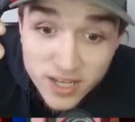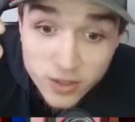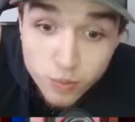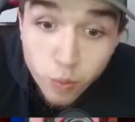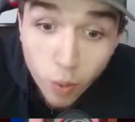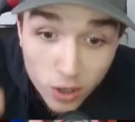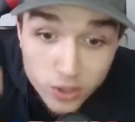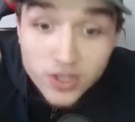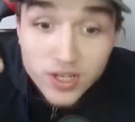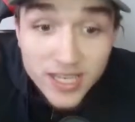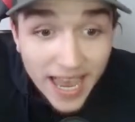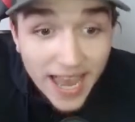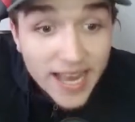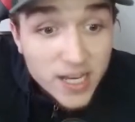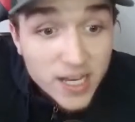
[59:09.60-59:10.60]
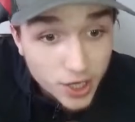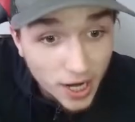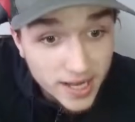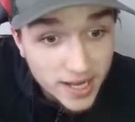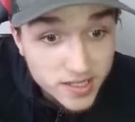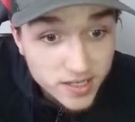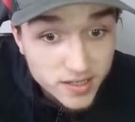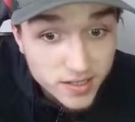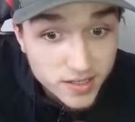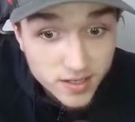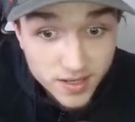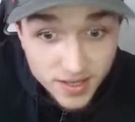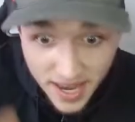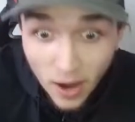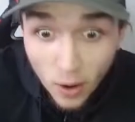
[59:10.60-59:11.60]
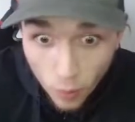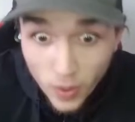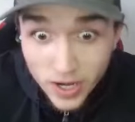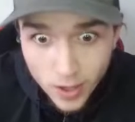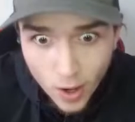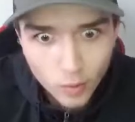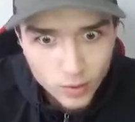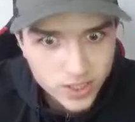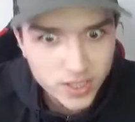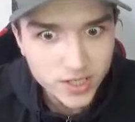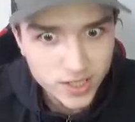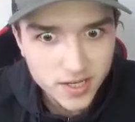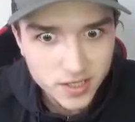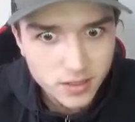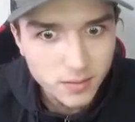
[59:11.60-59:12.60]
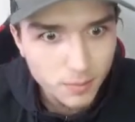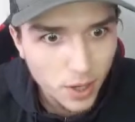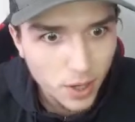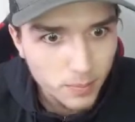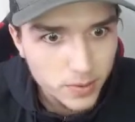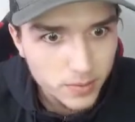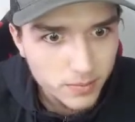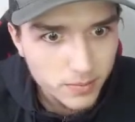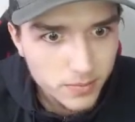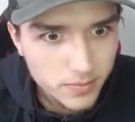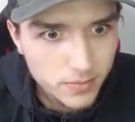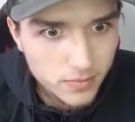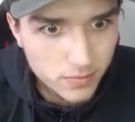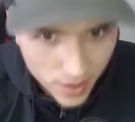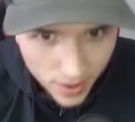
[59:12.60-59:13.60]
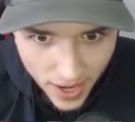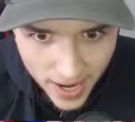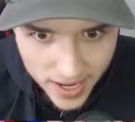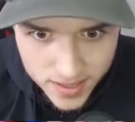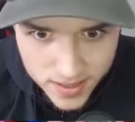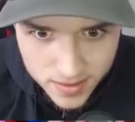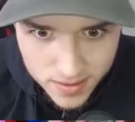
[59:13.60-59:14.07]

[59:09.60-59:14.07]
wasn't getting chances, now we know it's a system problem. Correct?